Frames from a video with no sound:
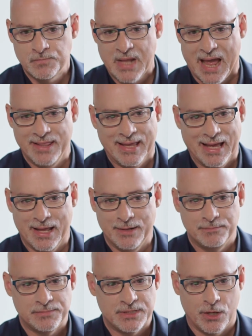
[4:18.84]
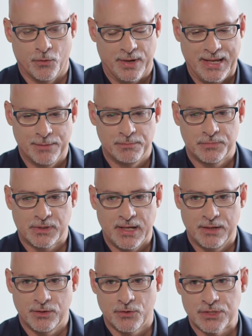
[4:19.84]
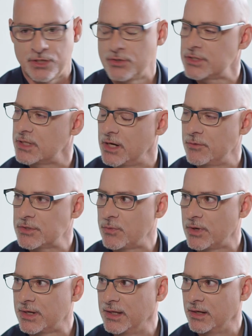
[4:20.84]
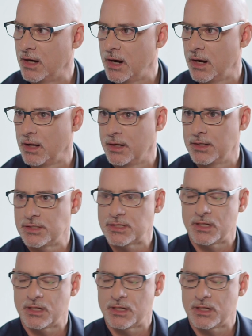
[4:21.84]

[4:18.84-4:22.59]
And then, you know, in those years that I was working in Ireland